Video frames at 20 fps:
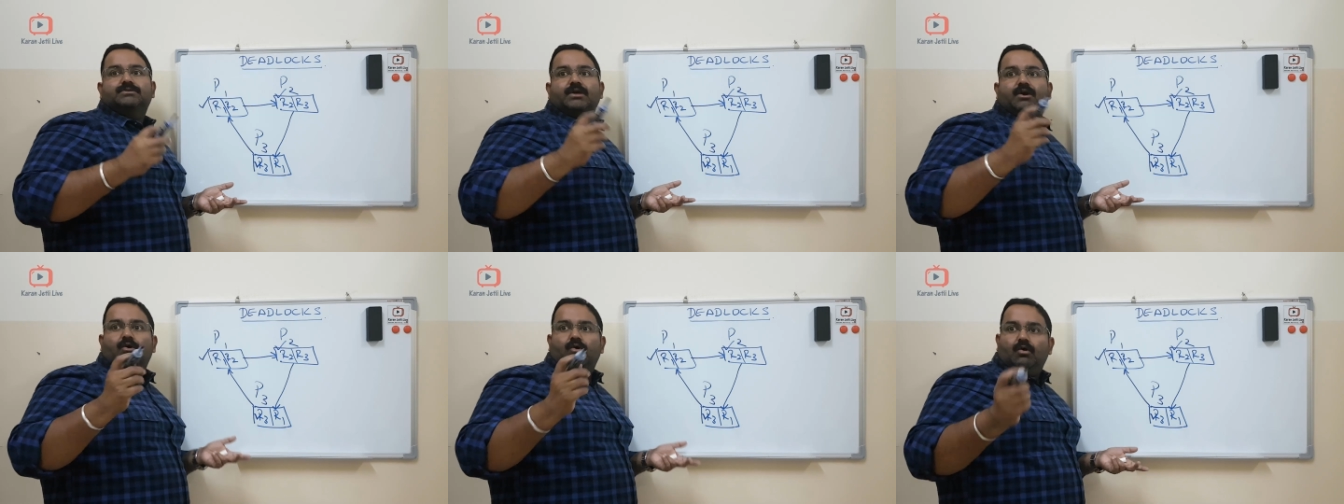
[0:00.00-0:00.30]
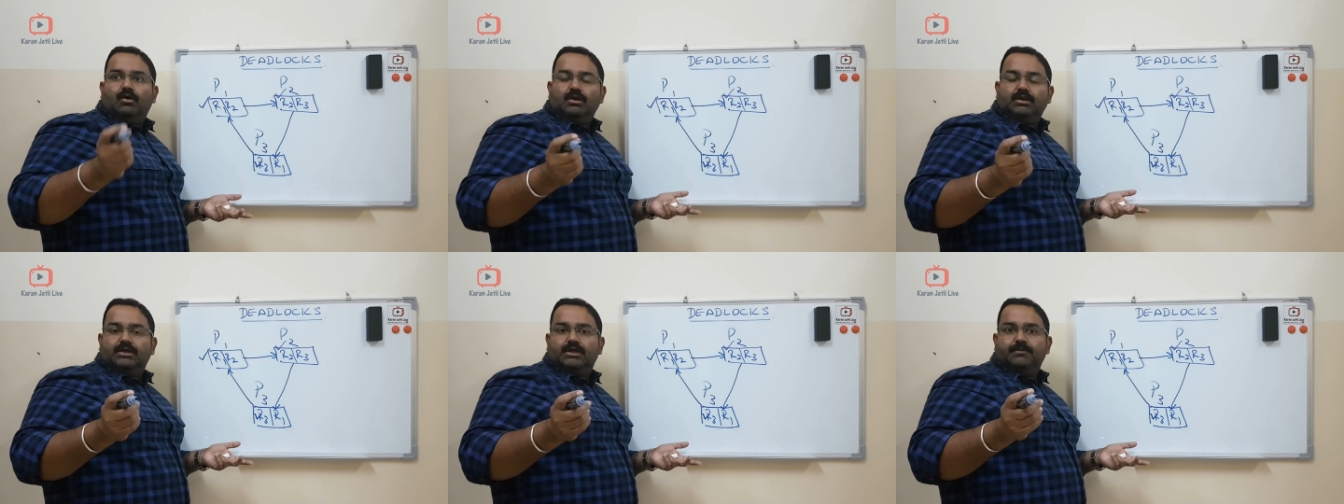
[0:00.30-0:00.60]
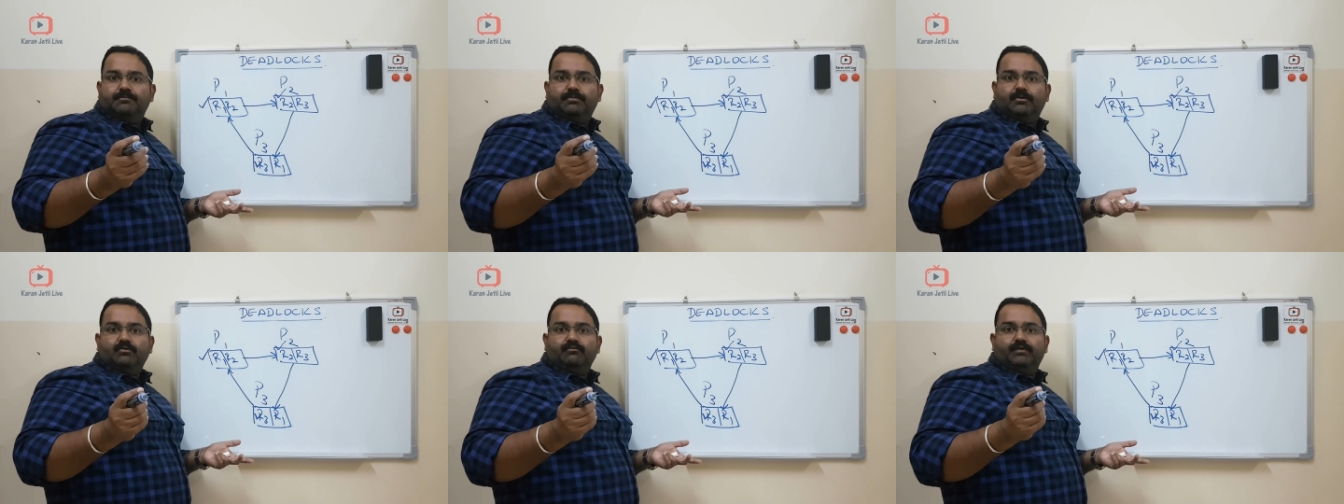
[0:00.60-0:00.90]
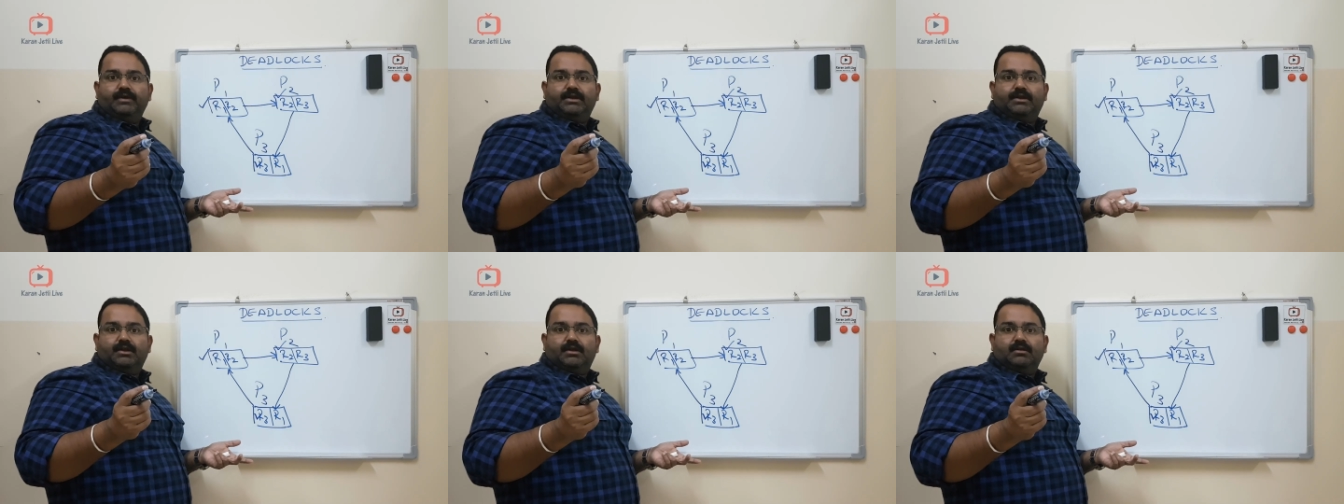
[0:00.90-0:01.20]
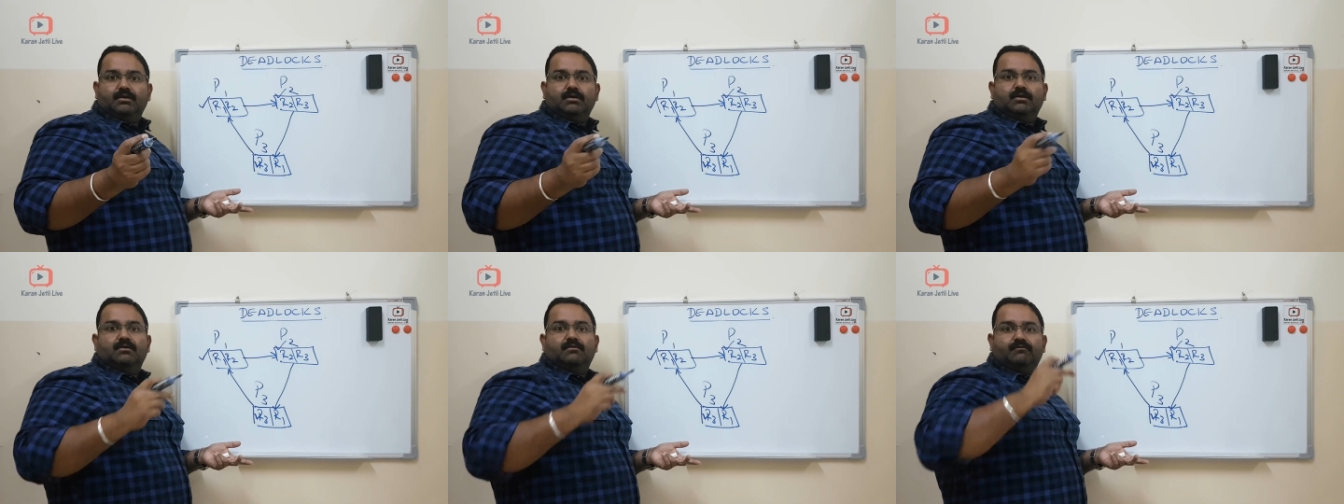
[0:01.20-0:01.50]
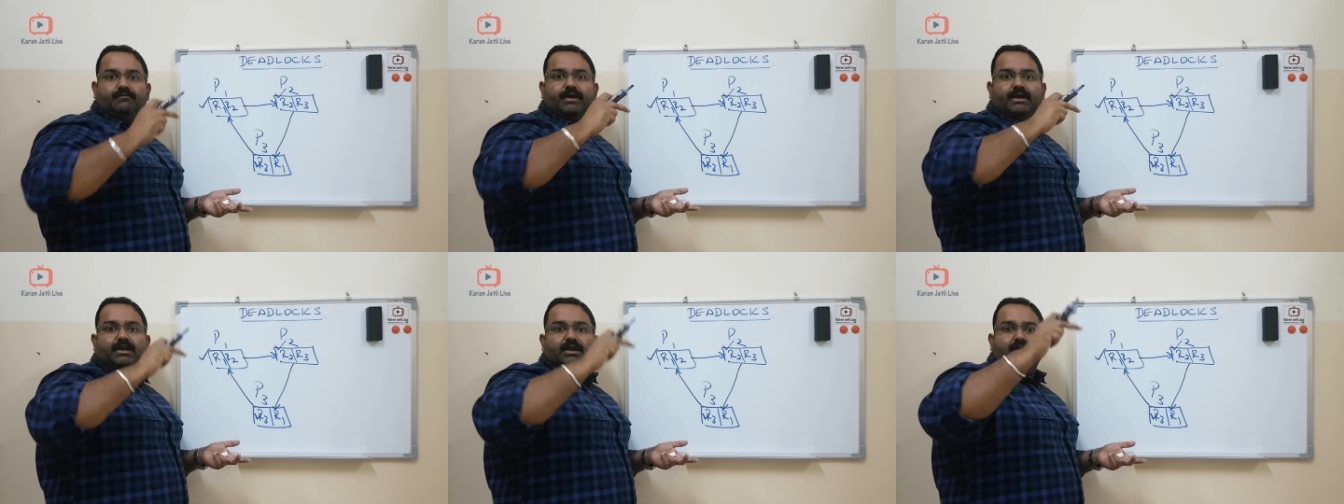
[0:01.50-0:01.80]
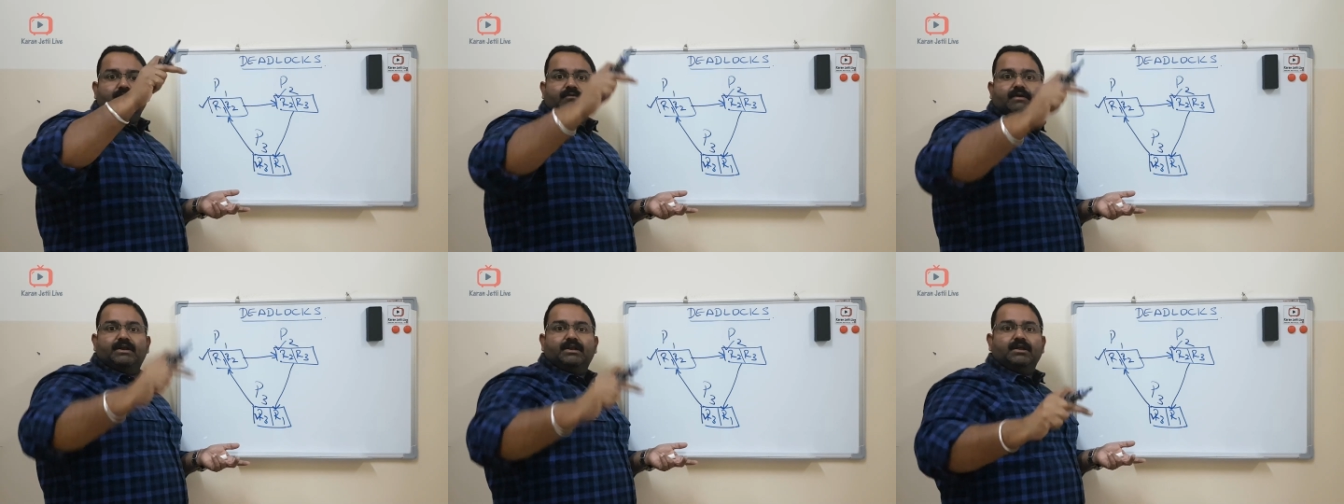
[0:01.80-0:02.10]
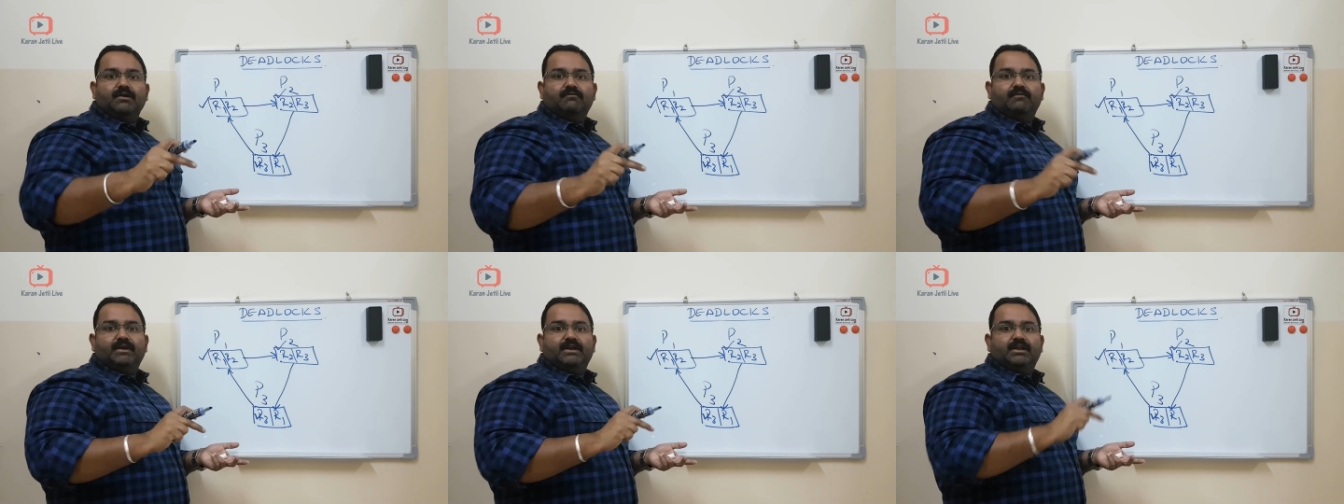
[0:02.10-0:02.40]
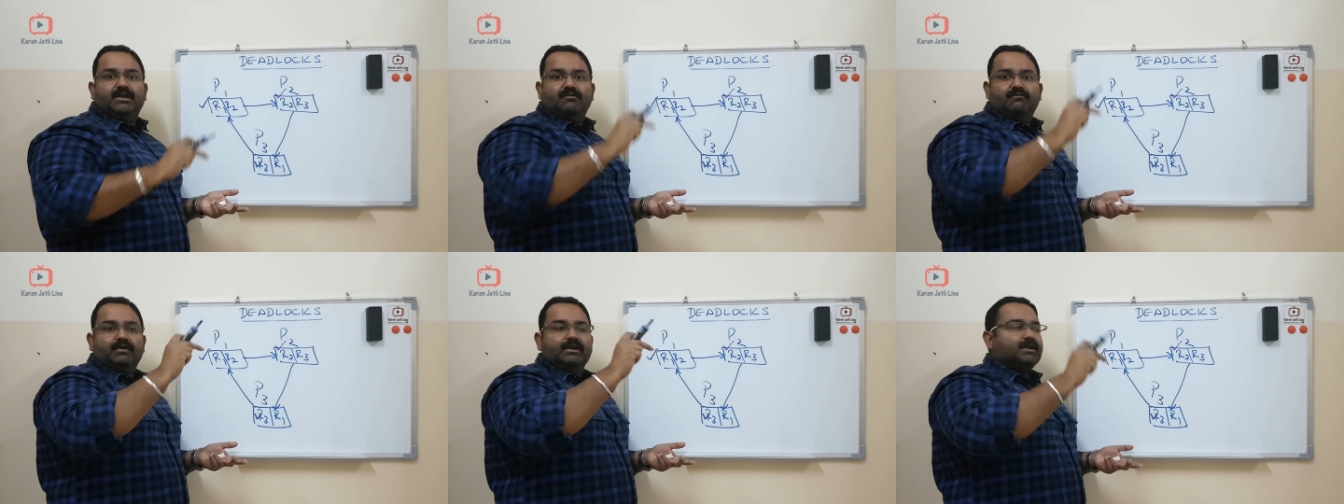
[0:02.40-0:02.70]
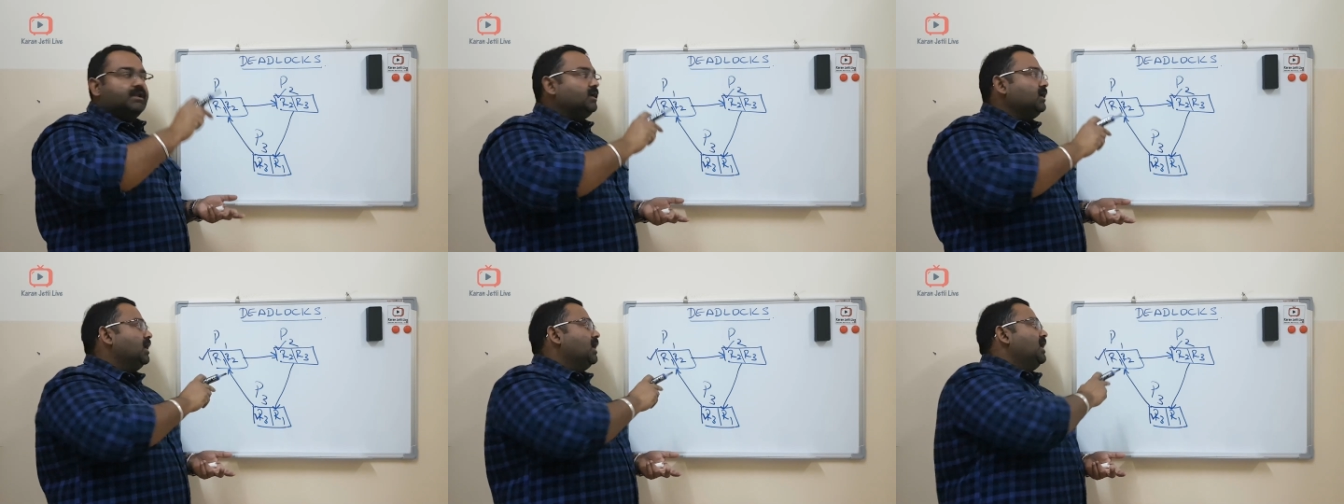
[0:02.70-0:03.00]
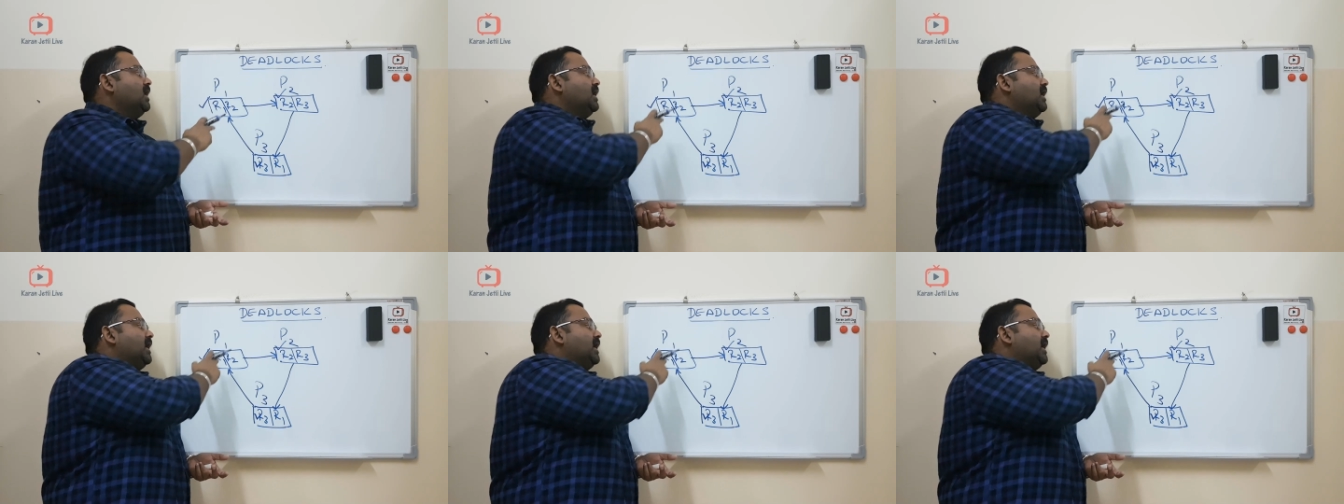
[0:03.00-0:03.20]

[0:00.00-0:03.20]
They all keep on waiting, waiting, waiting, waiting, waiting,